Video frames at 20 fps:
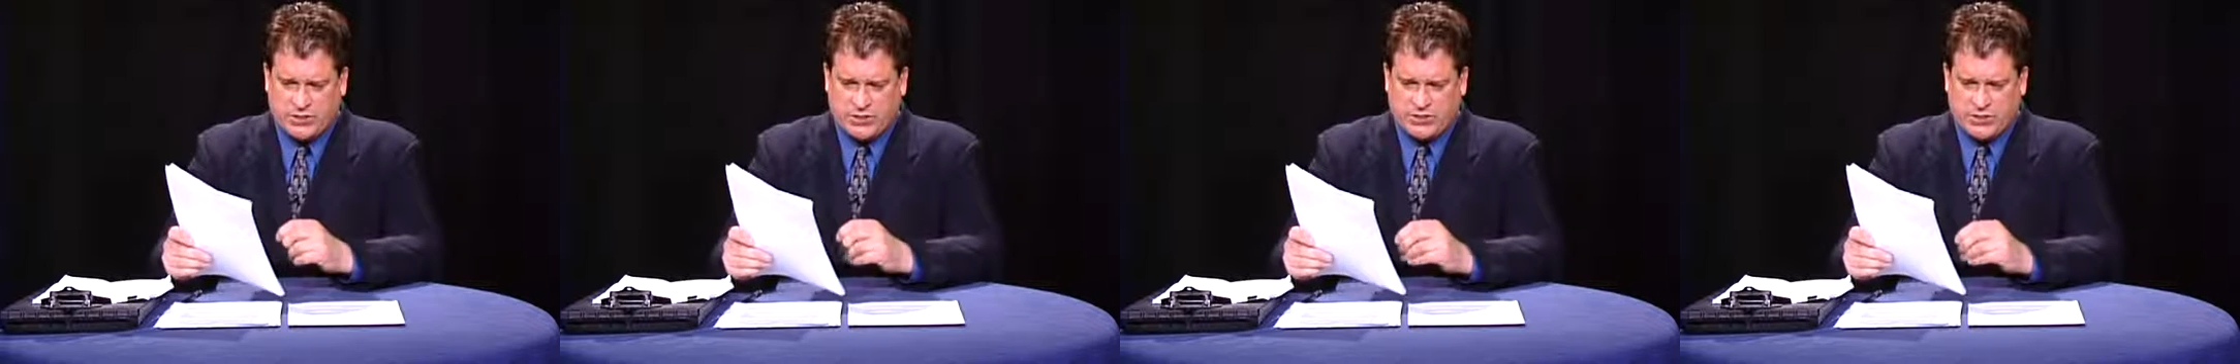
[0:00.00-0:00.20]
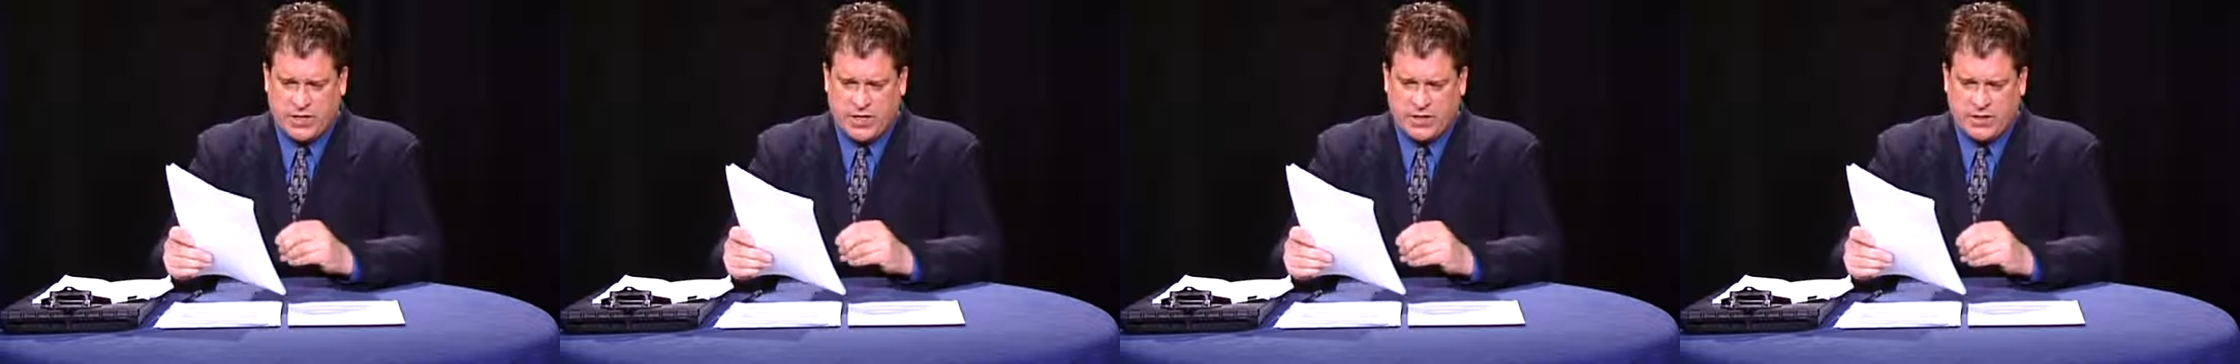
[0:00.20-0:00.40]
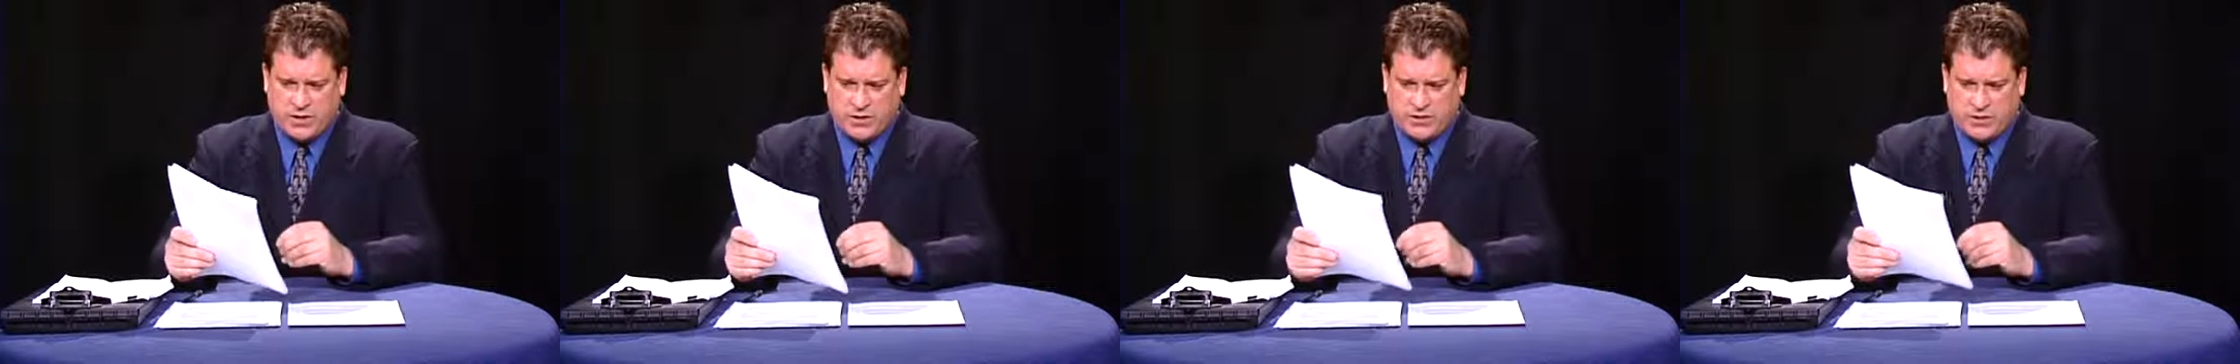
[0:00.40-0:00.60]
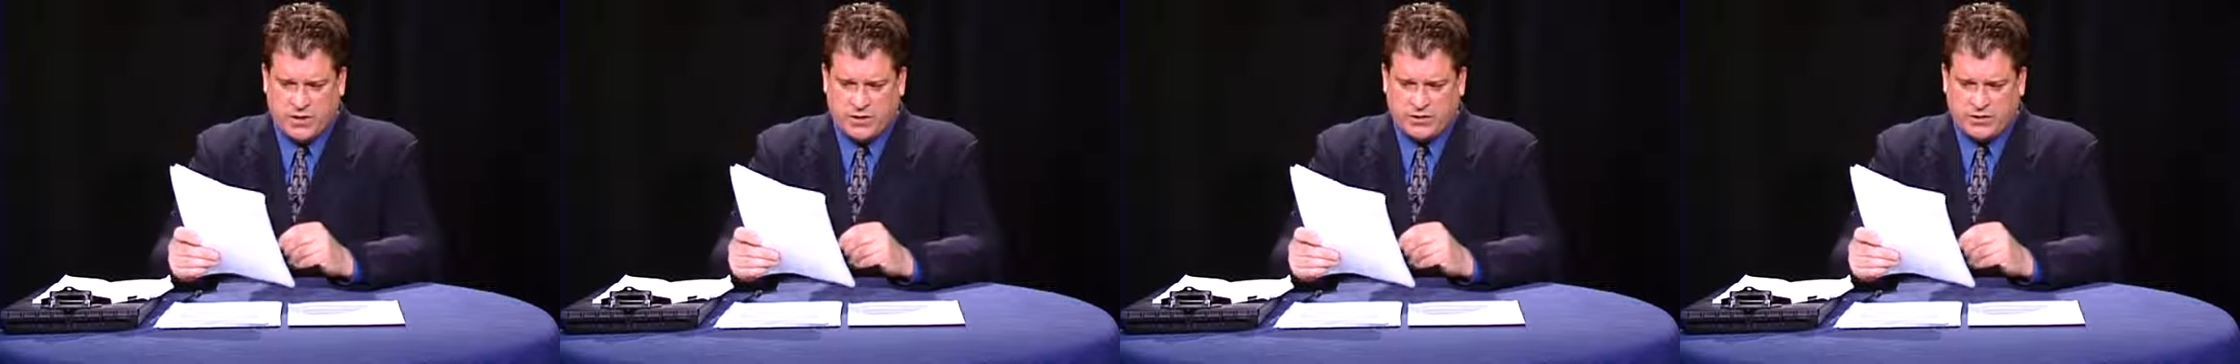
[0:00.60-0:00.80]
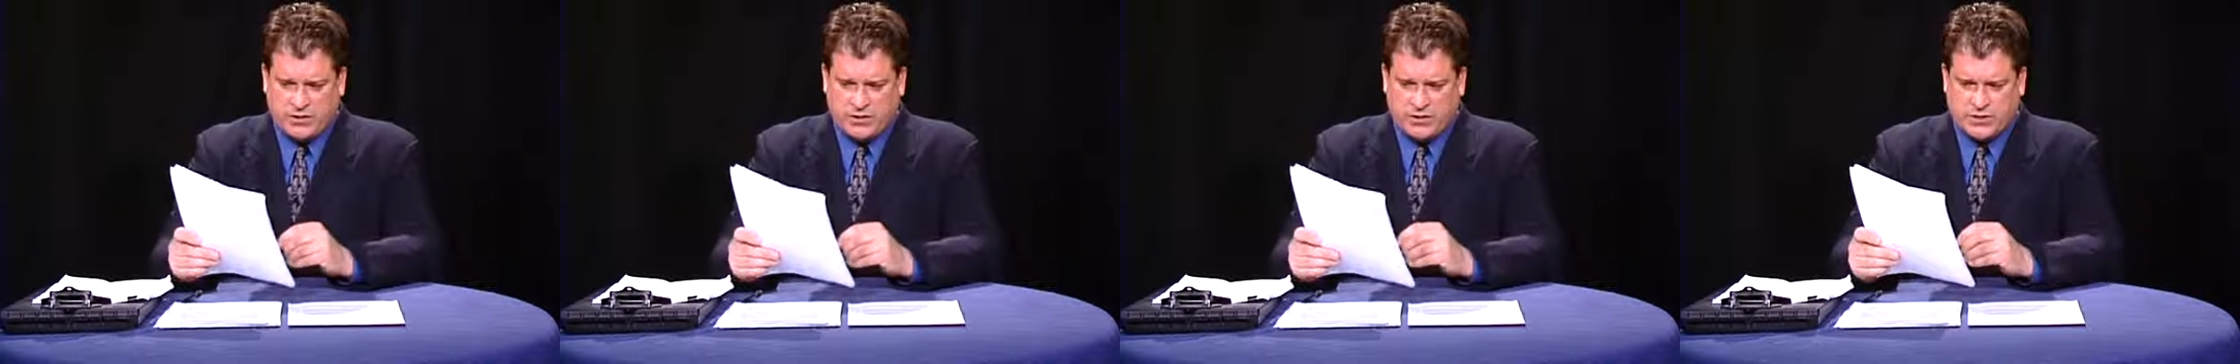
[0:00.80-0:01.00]
was made in the
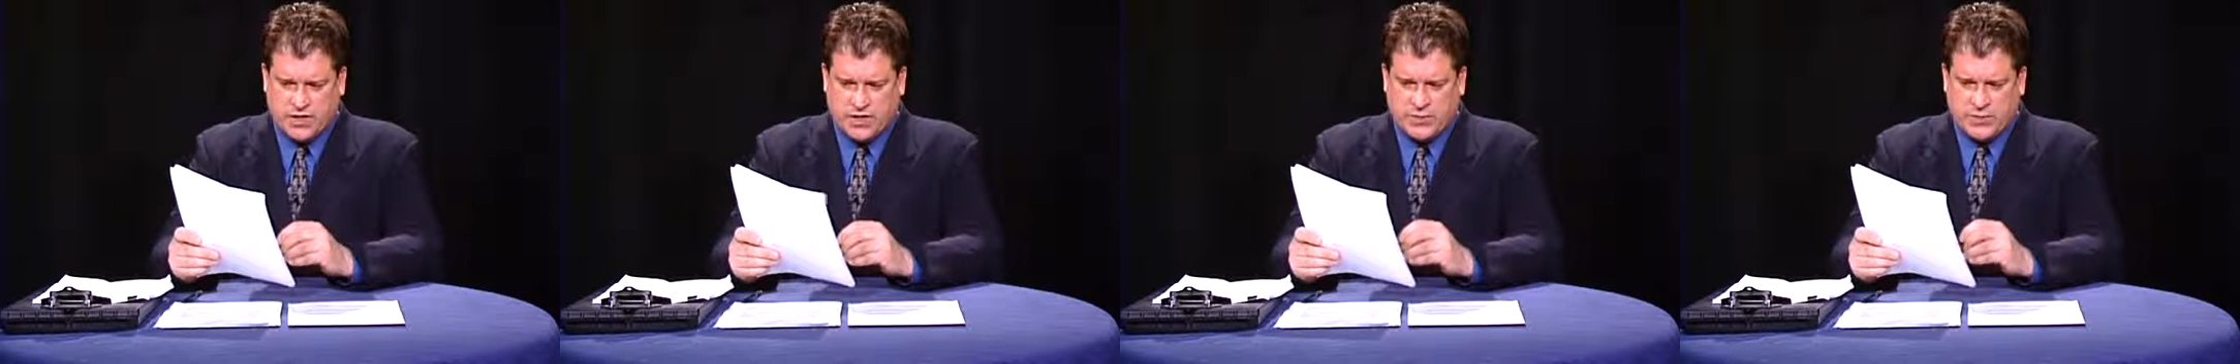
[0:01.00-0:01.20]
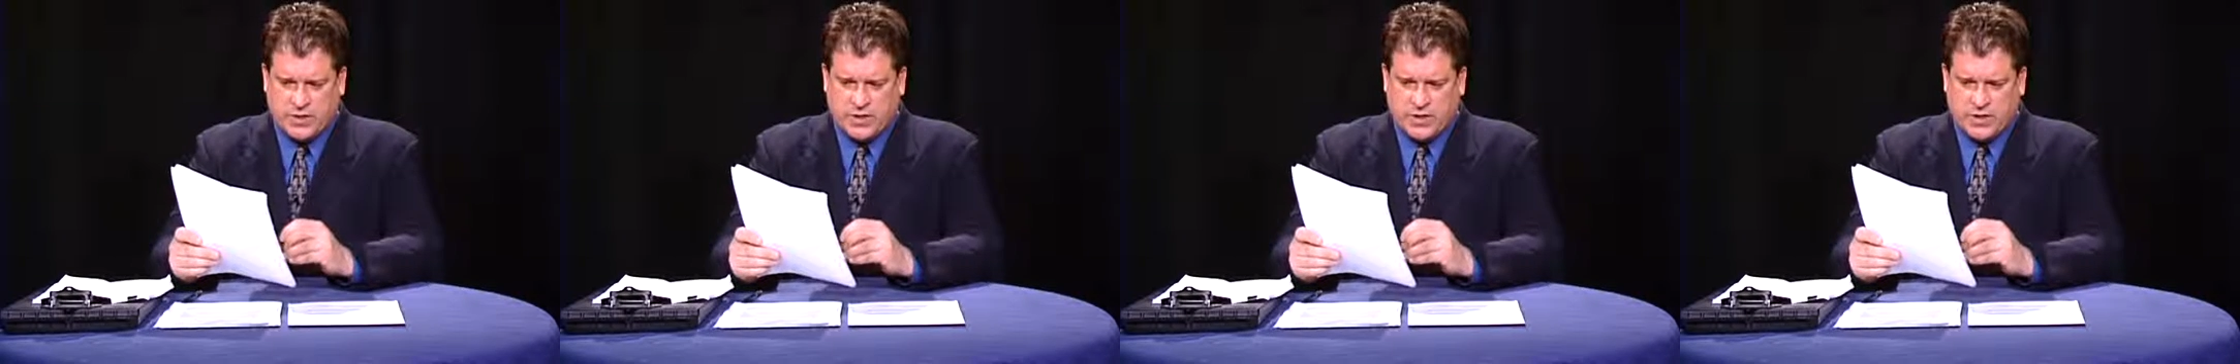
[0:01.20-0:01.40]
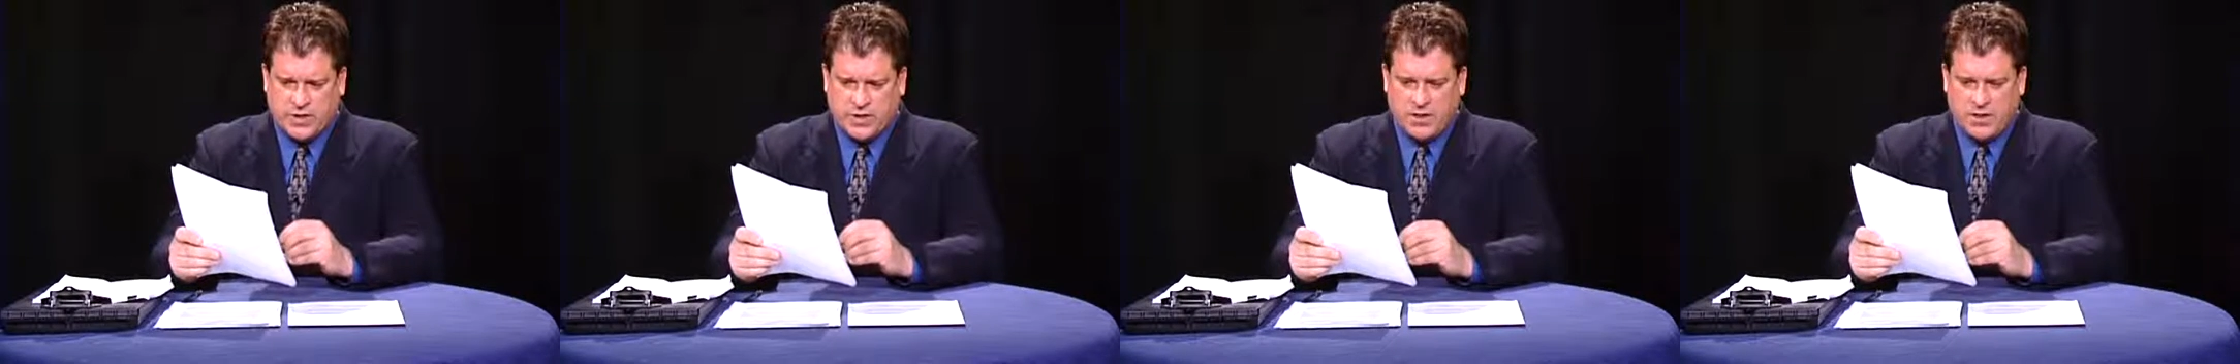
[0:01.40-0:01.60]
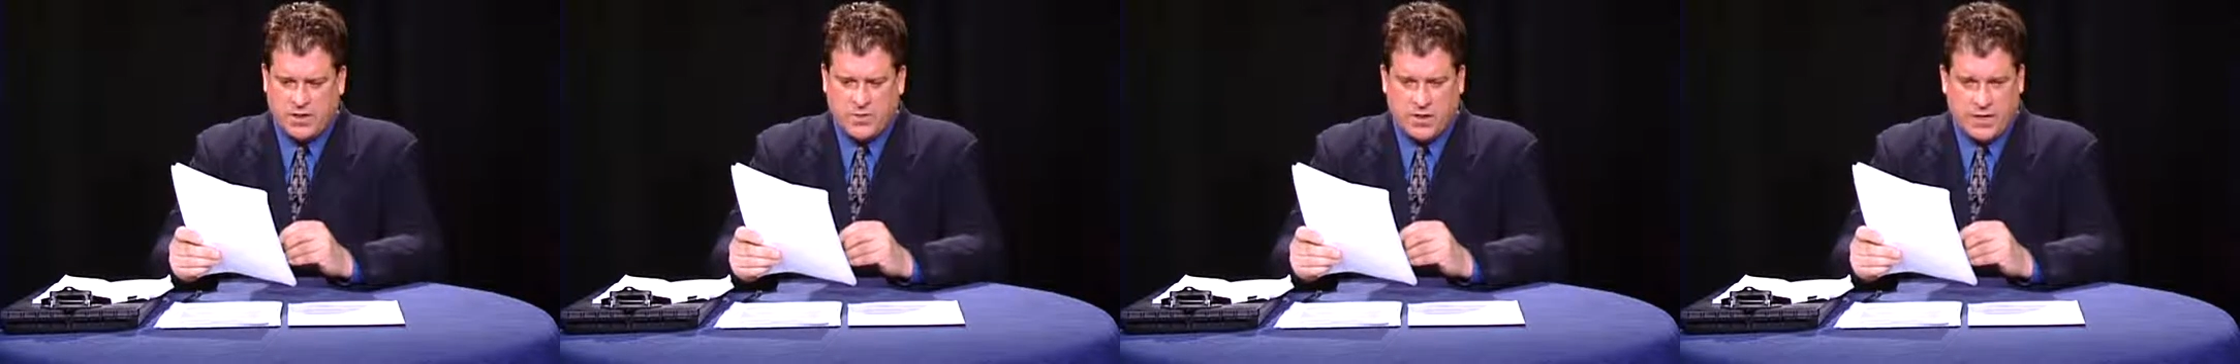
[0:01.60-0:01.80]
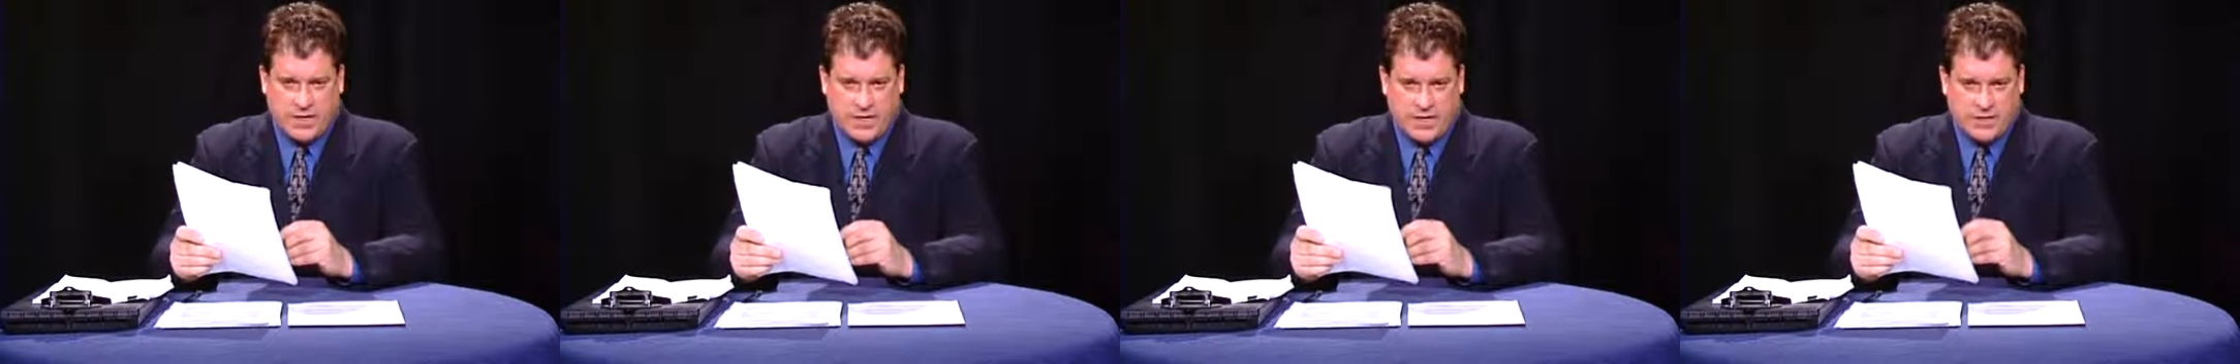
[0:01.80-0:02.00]
President's statement
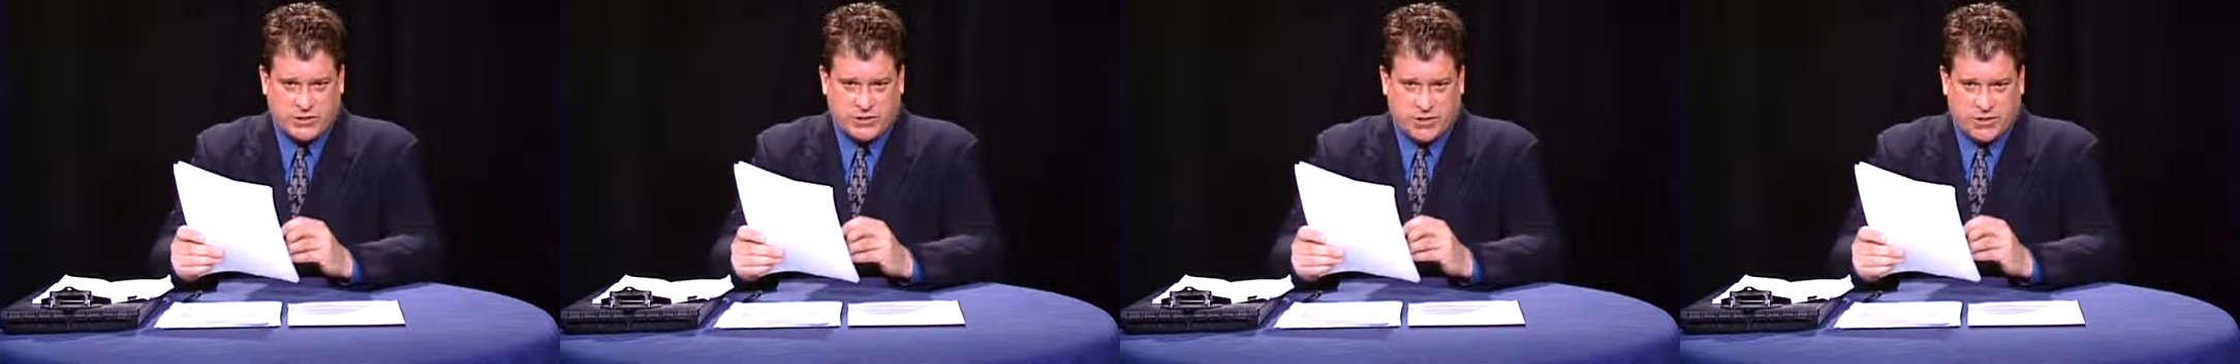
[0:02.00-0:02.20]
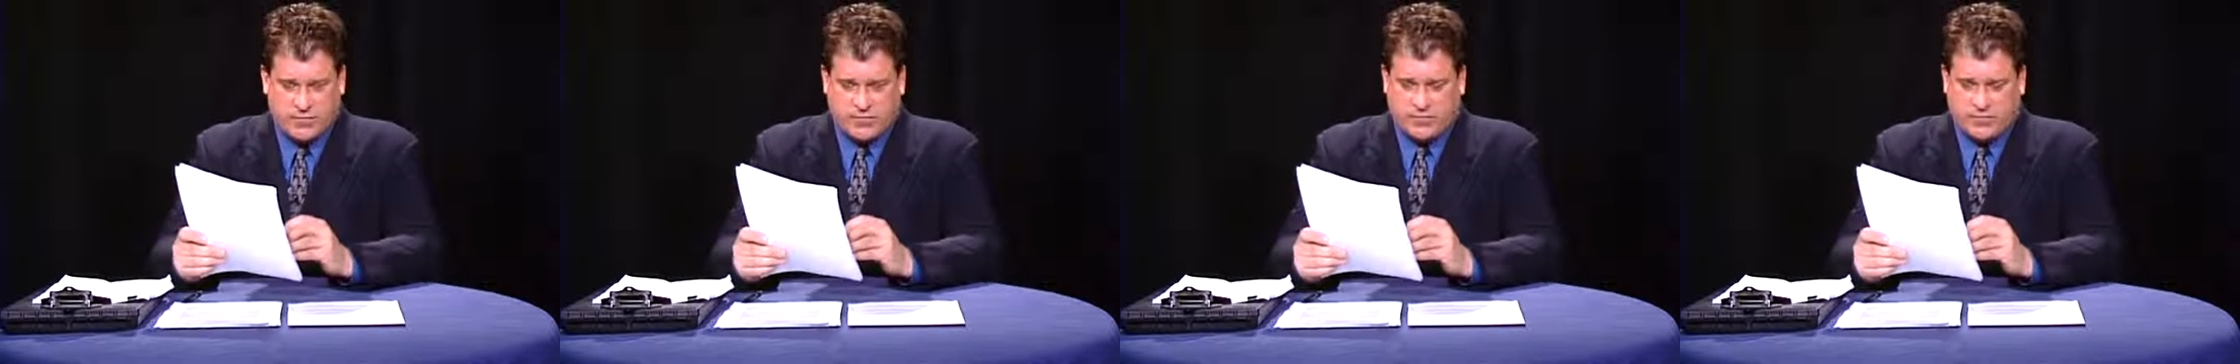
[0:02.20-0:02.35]
about H.R.